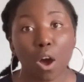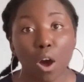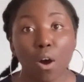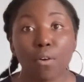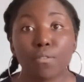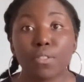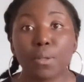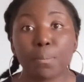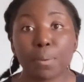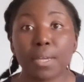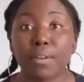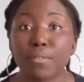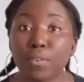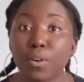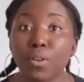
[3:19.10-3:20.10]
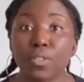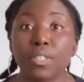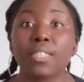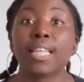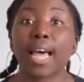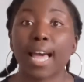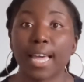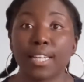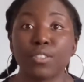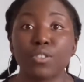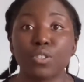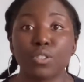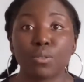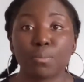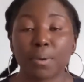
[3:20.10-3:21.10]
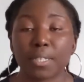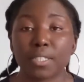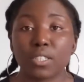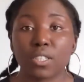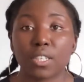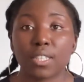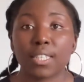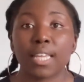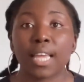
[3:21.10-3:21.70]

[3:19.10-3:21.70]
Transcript: of the pink folder that I had just mentioned.